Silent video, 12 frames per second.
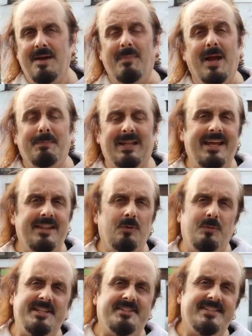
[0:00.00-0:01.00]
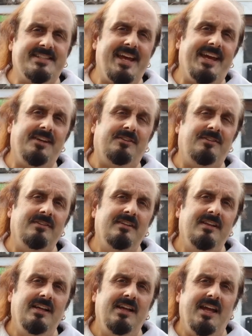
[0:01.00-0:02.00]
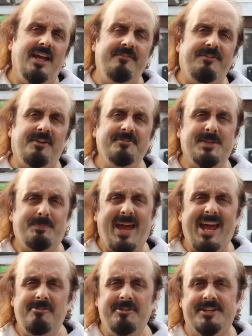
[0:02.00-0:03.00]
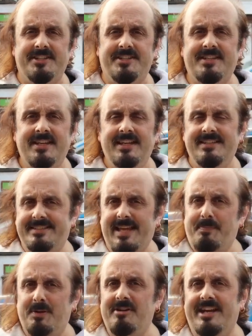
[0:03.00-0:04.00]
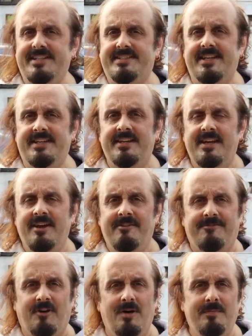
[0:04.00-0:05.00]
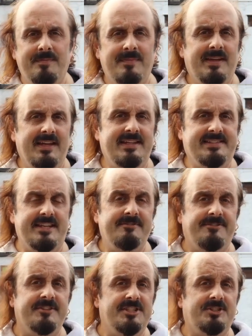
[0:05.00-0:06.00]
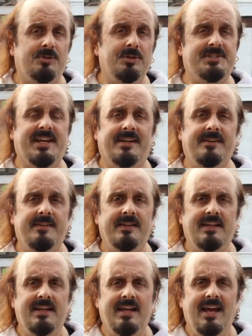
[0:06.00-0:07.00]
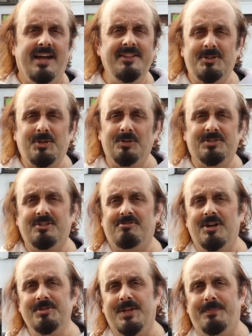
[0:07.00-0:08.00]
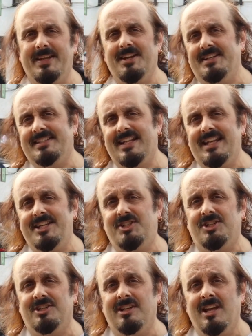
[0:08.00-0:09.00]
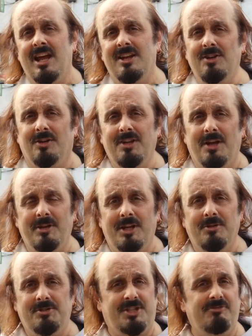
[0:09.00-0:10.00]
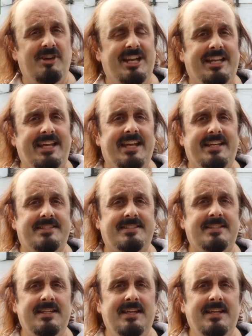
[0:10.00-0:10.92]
My play The Winter's Tale involves a parent separated from his infant daughter. And the daughter grows up in isolation, not knowing who she really is.